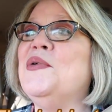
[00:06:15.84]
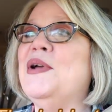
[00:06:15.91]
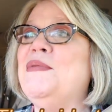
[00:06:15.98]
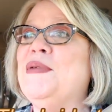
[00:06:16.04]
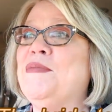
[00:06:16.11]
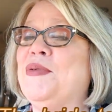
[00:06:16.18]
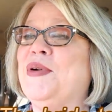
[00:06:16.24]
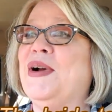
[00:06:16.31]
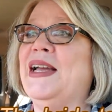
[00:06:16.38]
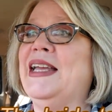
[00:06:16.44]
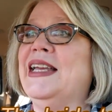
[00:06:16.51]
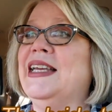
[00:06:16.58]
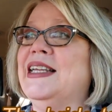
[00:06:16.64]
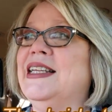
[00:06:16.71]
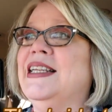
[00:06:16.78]
We've been
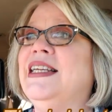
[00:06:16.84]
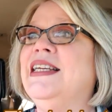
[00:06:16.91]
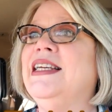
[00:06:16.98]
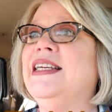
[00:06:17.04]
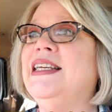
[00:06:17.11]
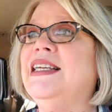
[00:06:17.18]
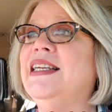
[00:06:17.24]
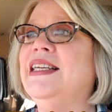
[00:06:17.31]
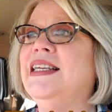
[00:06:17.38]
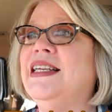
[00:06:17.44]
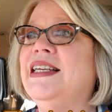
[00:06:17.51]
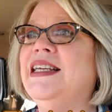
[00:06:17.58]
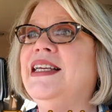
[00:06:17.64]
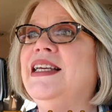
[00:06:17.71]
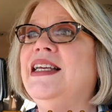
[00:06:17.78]
praying
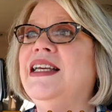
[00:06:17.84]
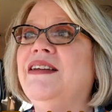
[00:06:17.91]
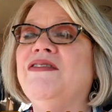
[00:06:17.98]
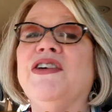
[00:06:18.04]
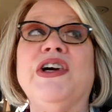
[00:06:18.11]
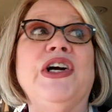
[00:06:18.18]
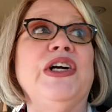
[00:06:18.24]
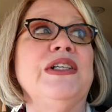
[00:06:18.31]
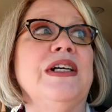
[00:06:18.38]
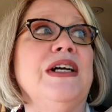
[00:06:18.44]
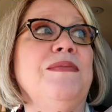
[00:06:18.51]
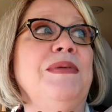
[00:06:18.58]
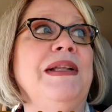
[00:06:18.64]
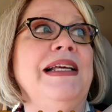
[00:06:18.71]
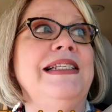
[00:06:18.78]
for her
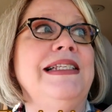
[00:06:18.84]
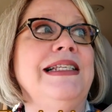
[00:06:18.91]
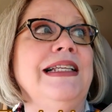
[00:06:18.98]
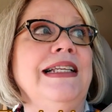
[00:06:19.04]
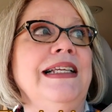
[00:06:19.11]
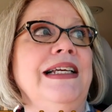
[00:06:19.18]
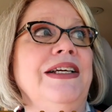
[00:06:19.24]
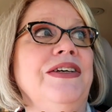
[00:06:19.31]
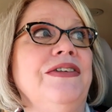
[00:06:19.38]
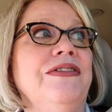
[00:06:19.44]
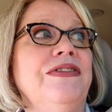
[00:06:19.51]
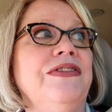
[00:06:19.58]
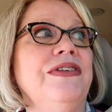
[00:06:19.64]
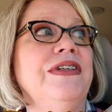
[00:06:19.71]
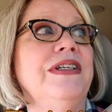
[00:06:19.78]
a place to
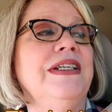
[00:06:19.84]
live,